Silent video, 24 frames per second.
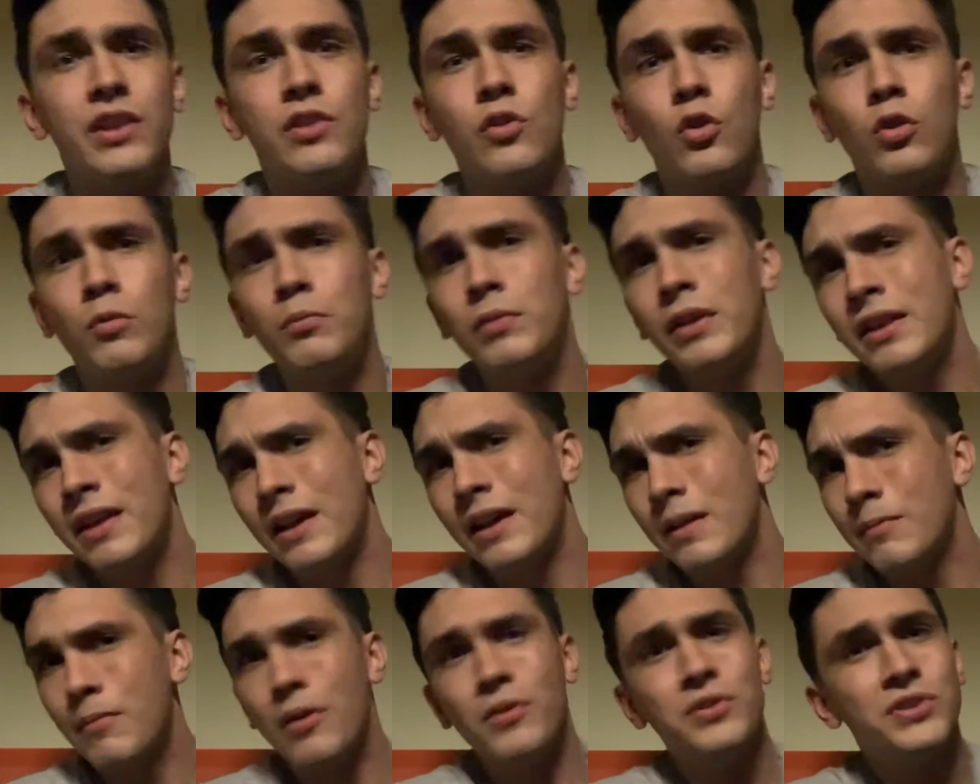Normally,
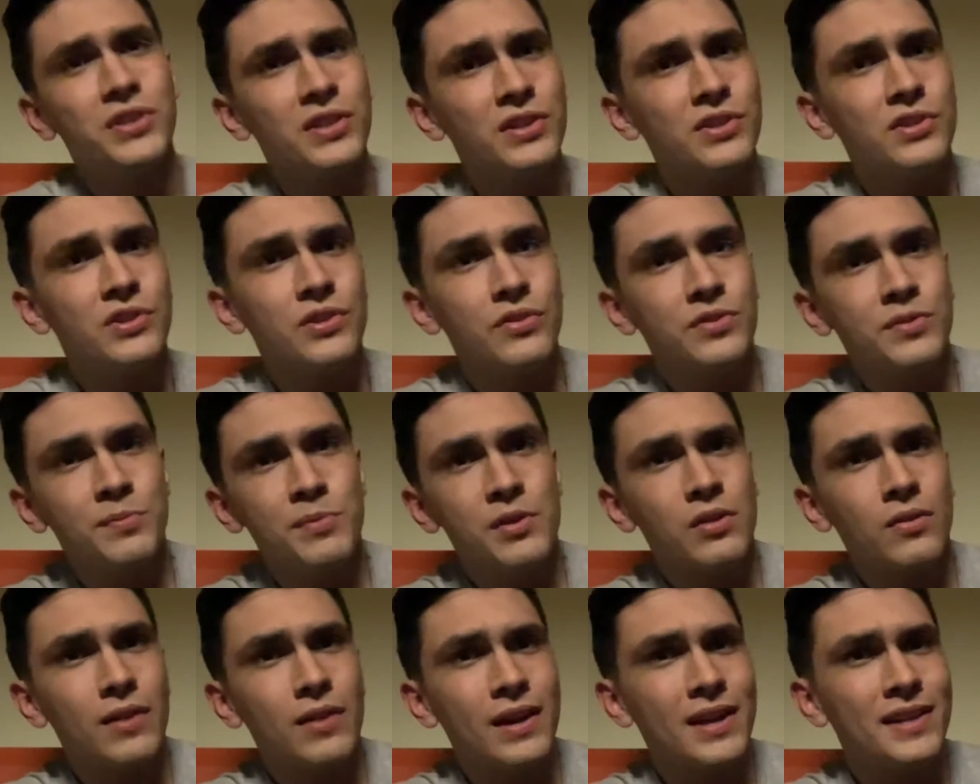like most of the juice
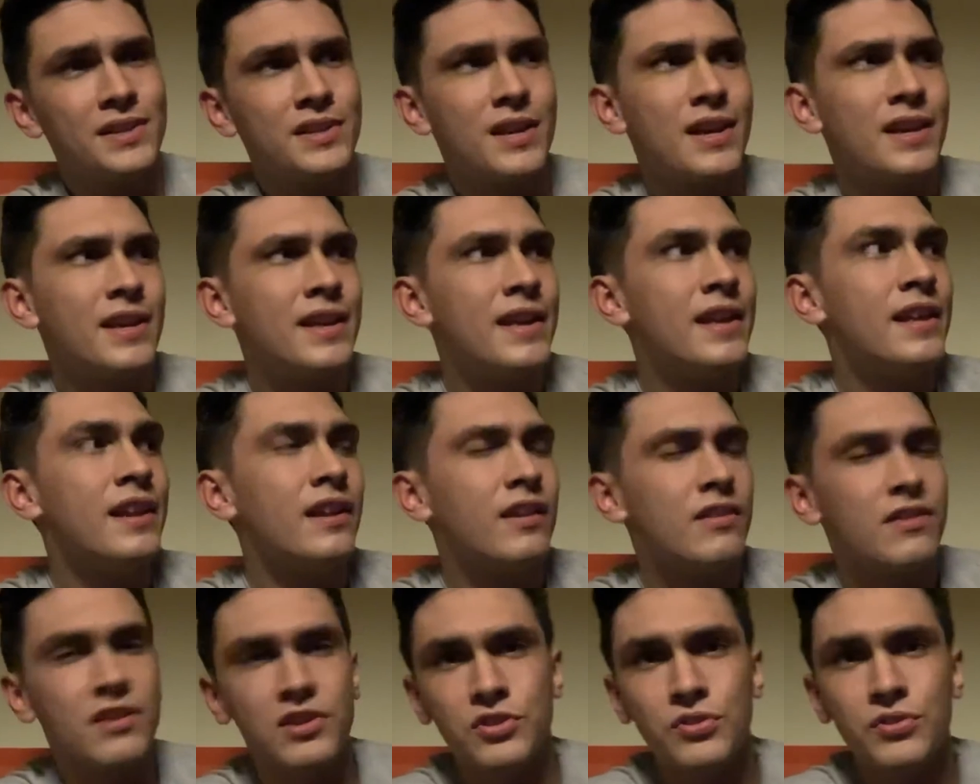purees I get
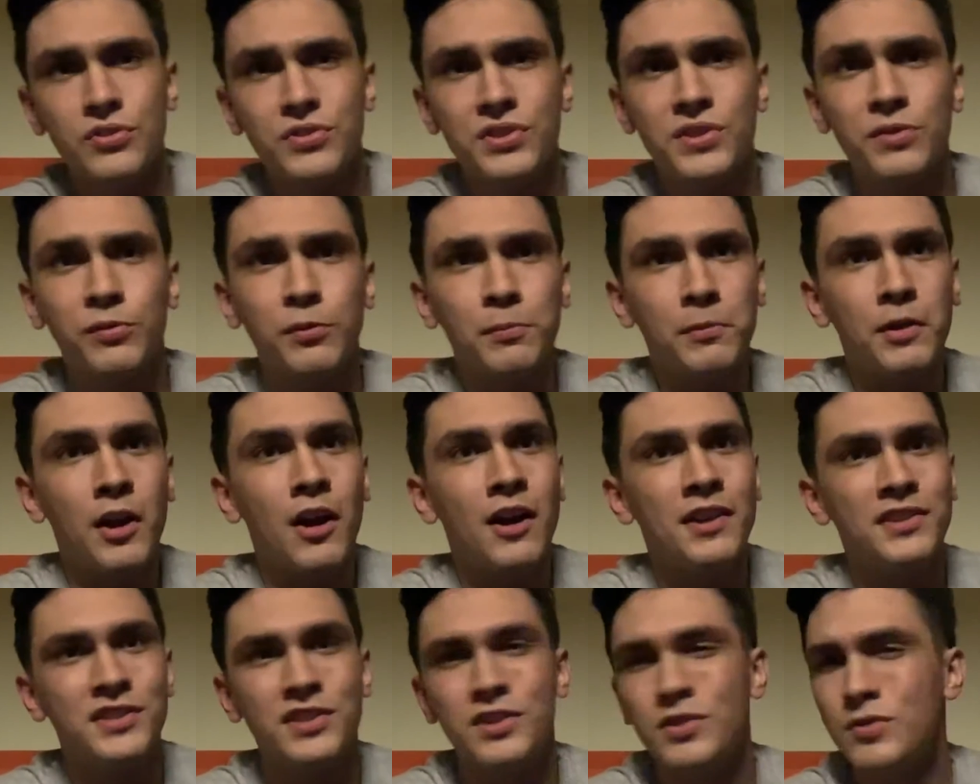and the juice from
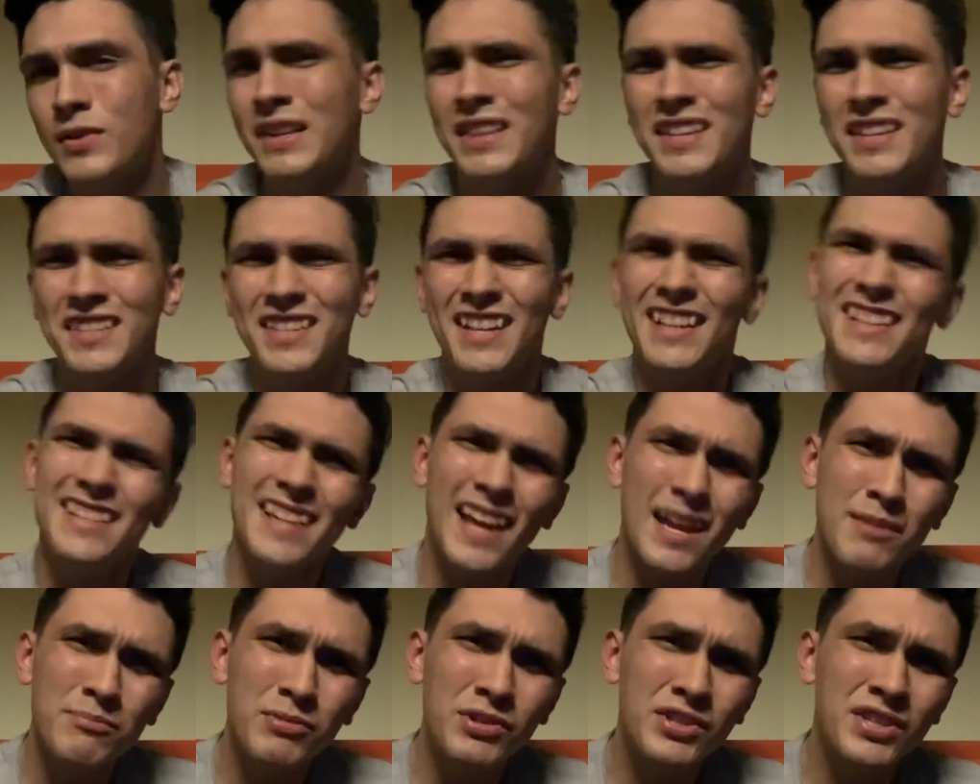concentrate, that's like
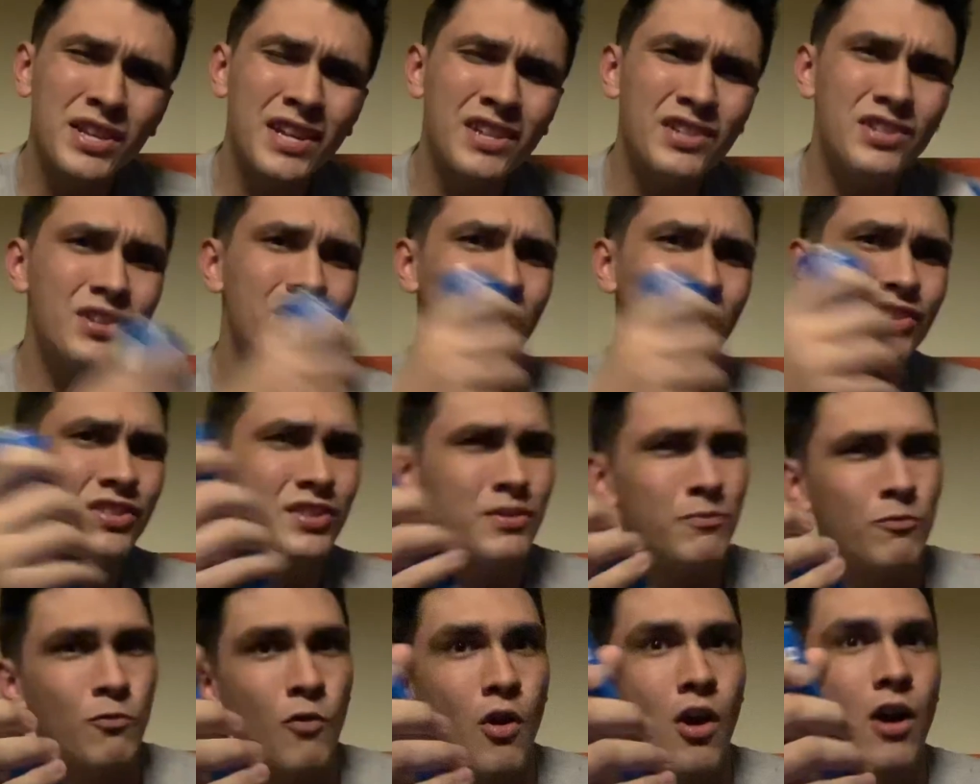10% juice,
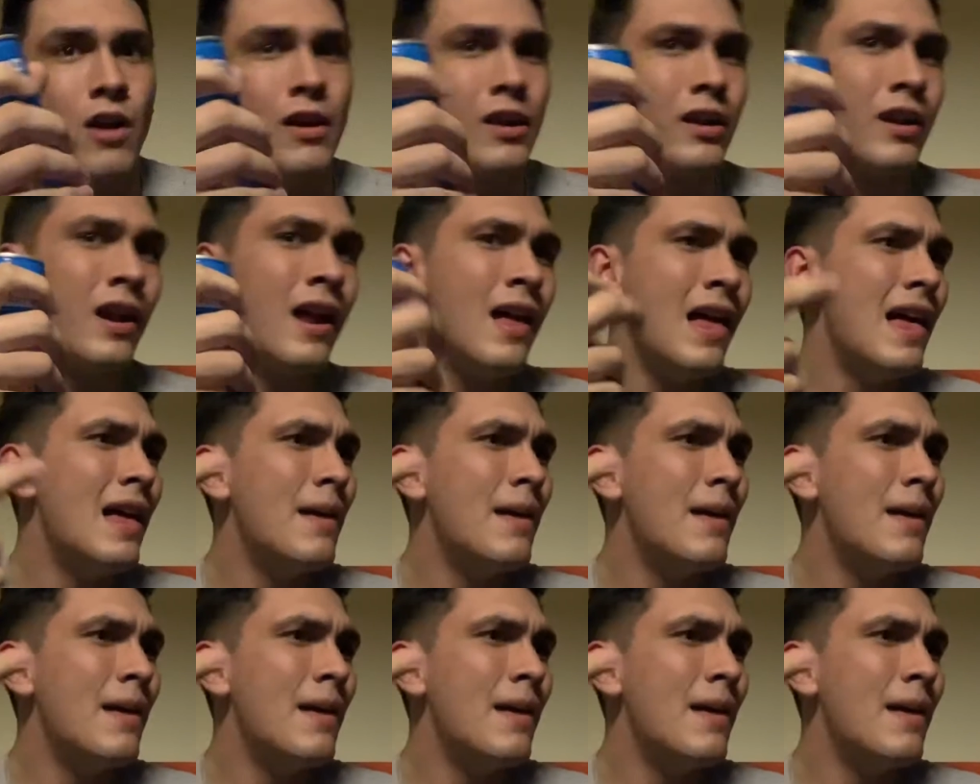some water,